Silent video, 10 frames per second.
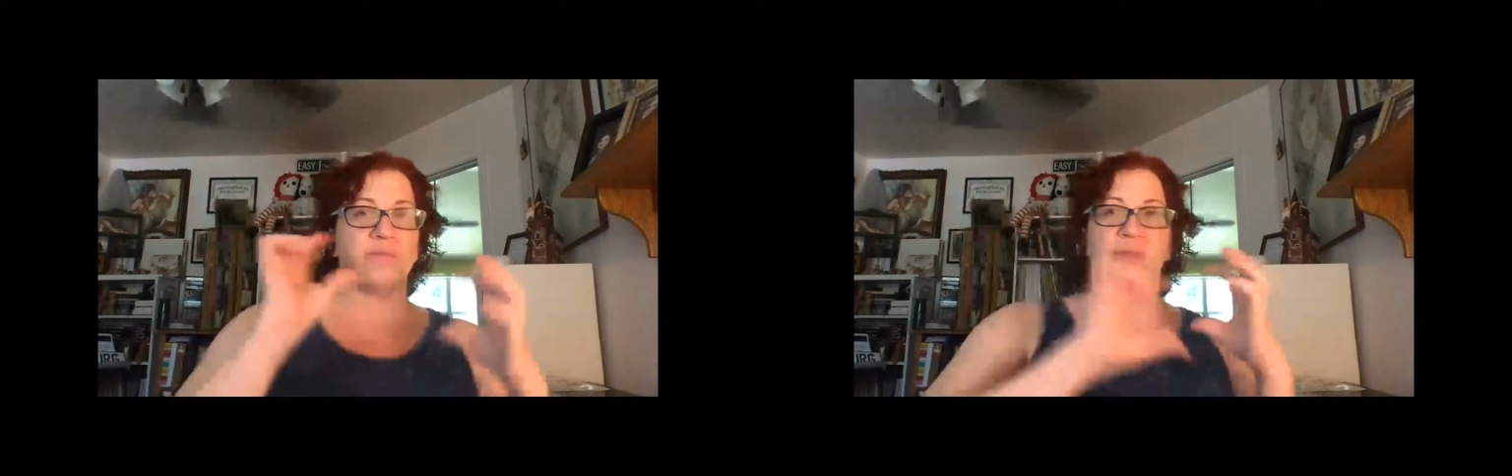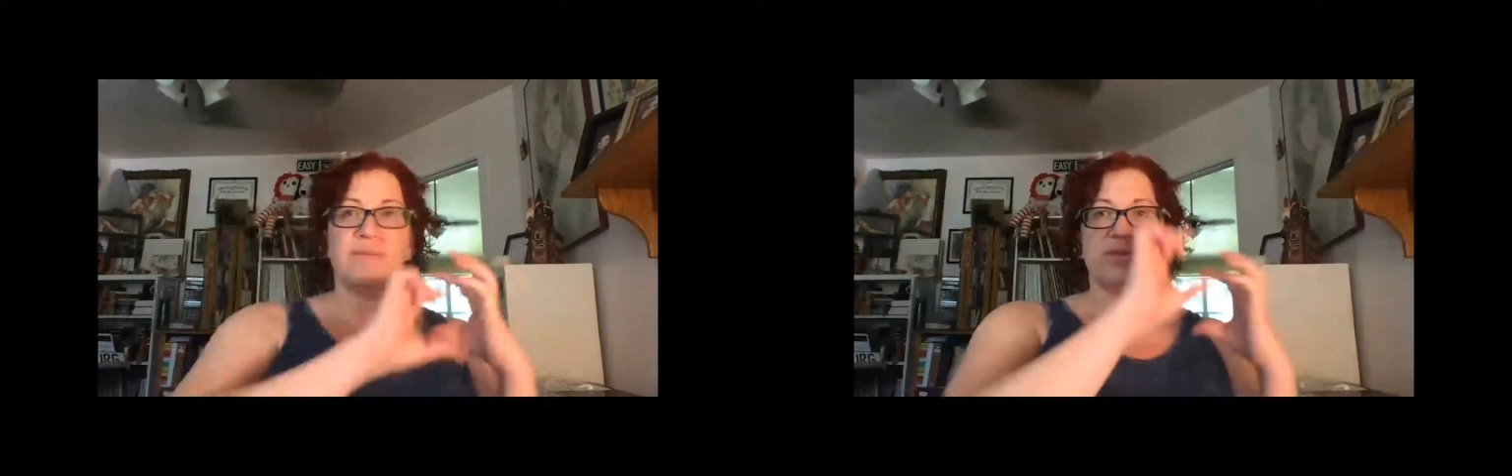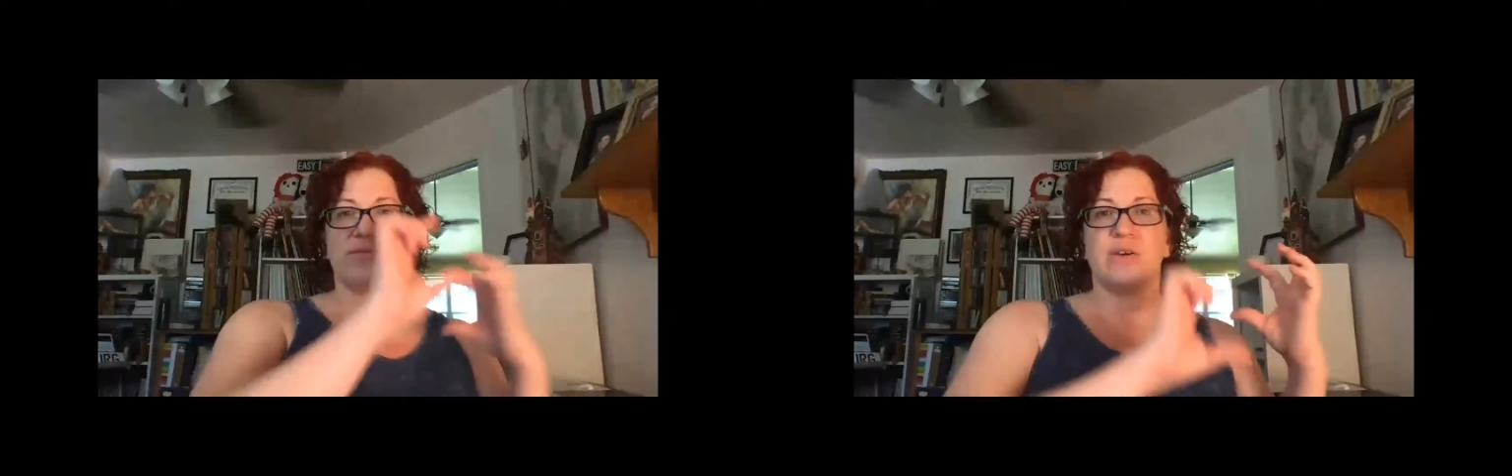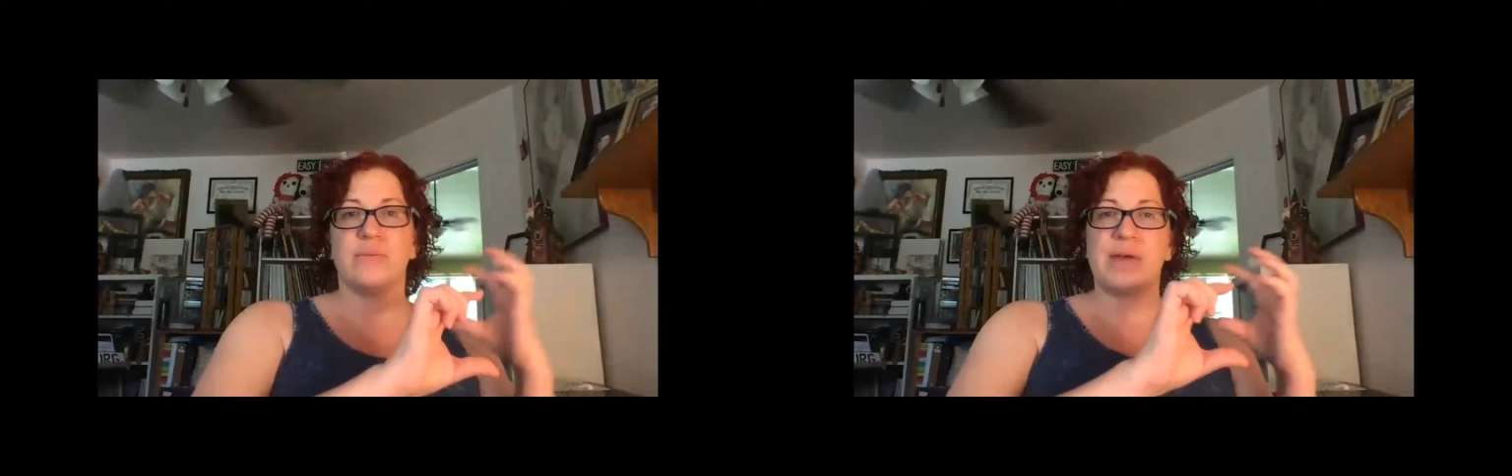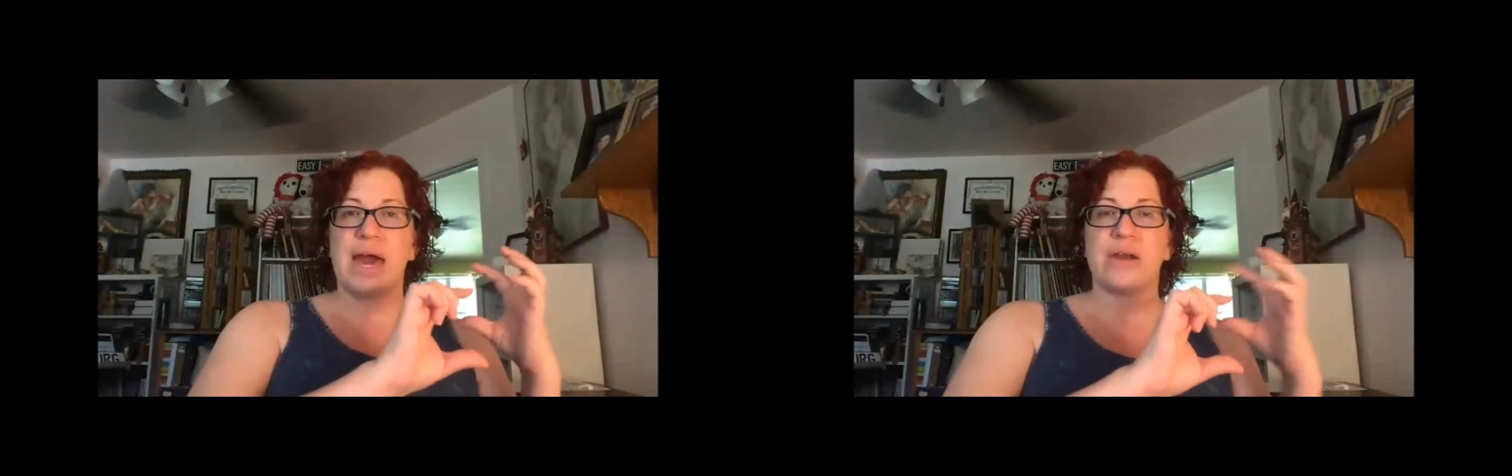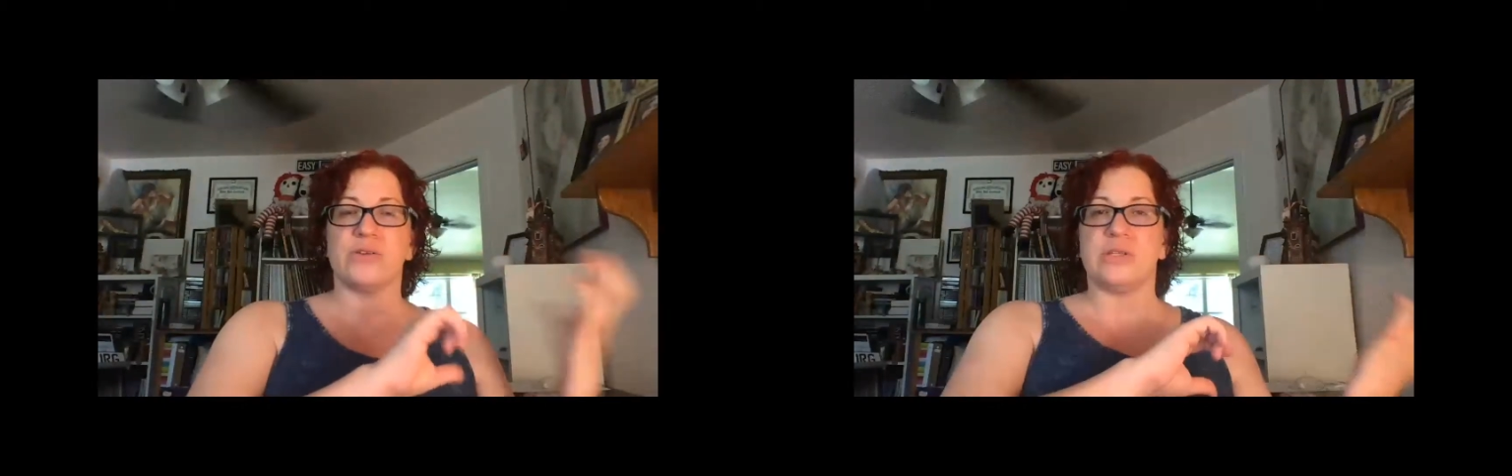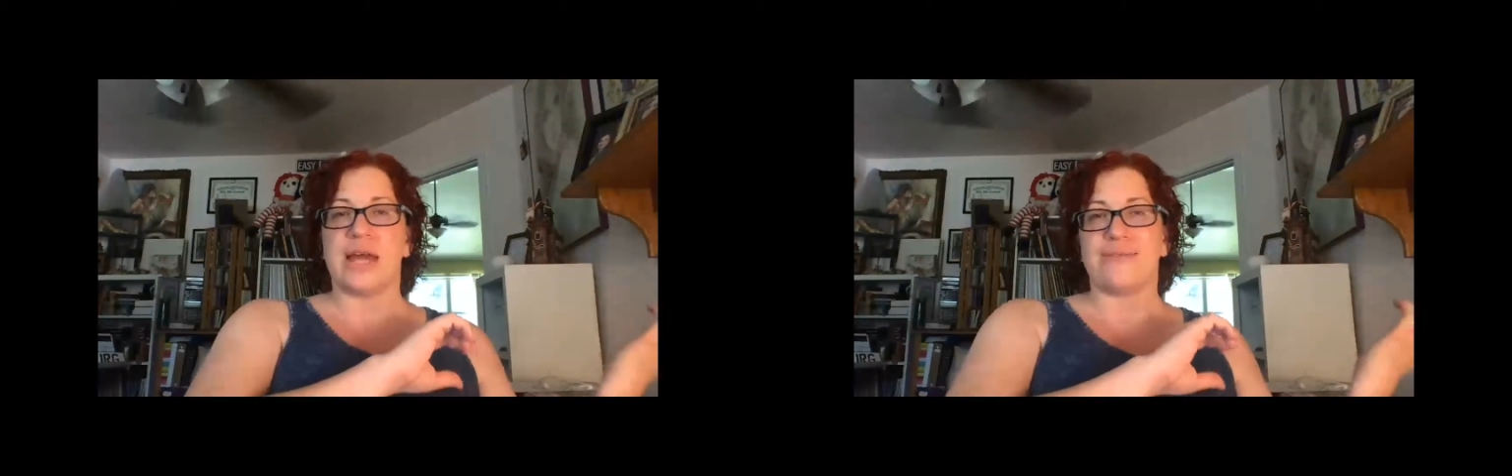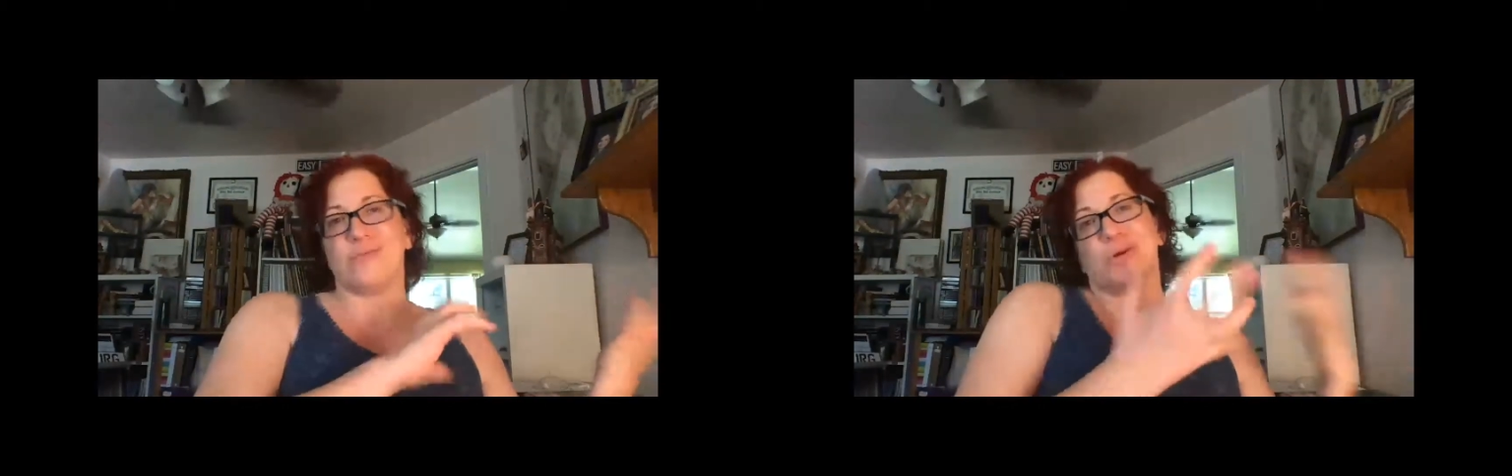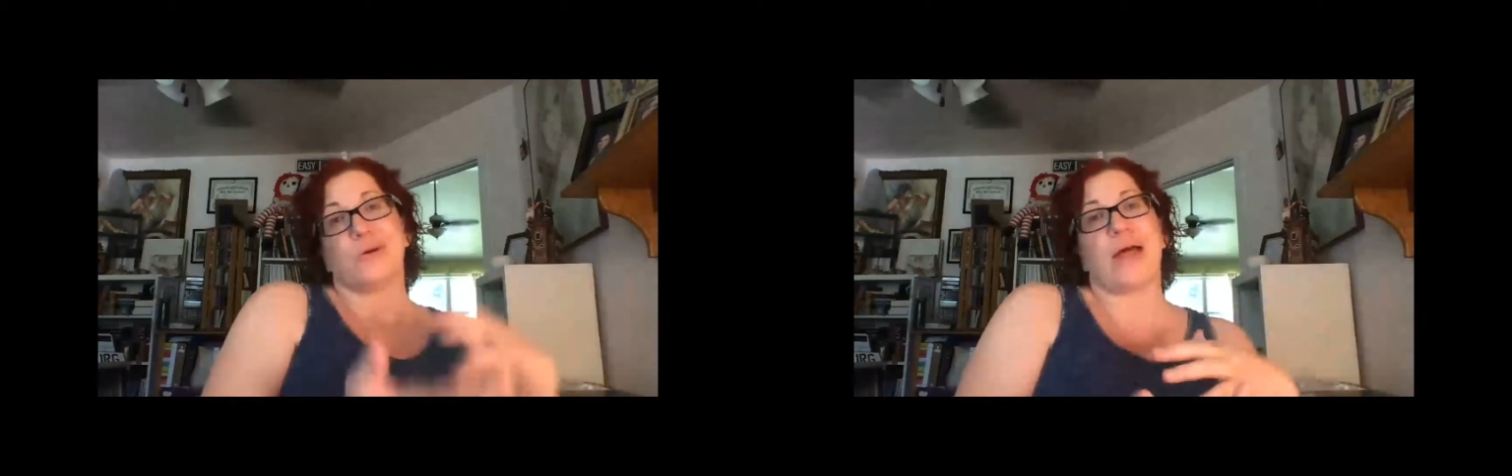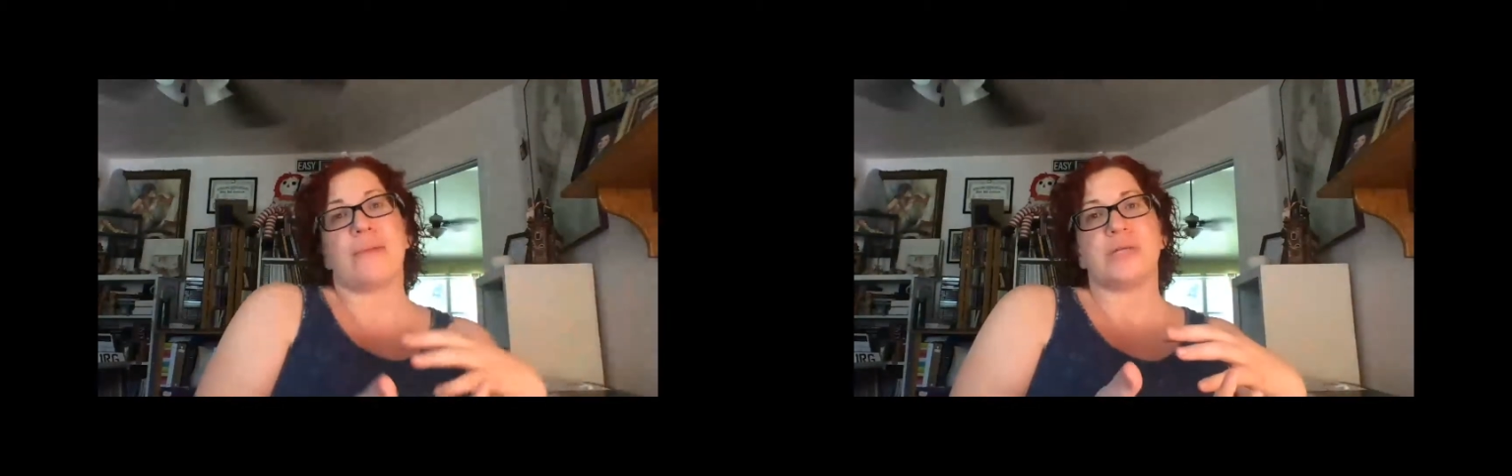them to film that, or did they have to bring their
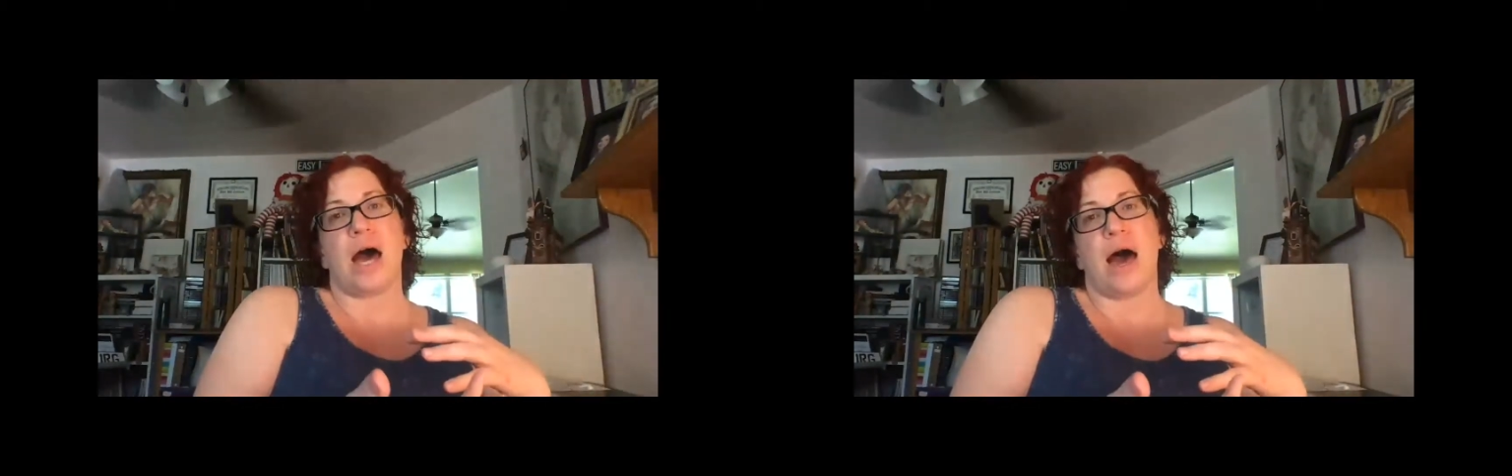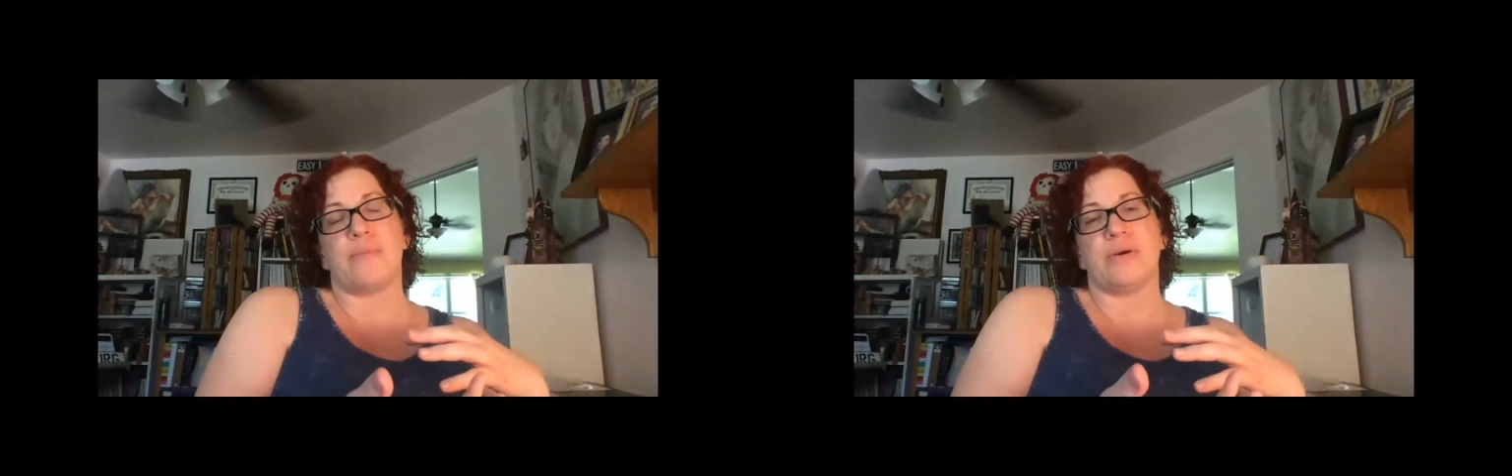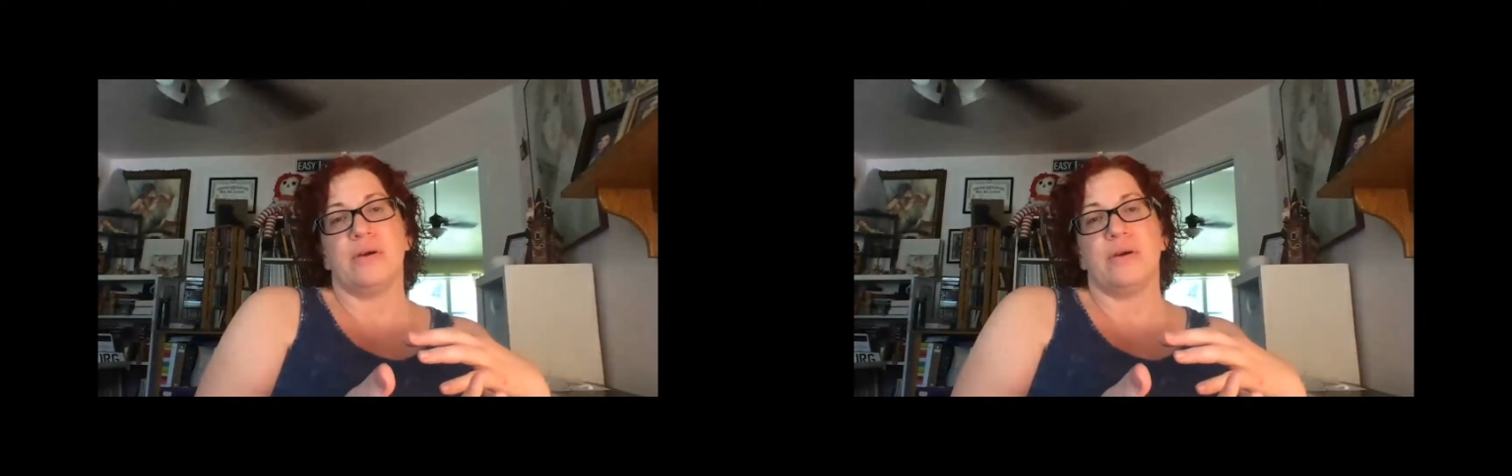laptop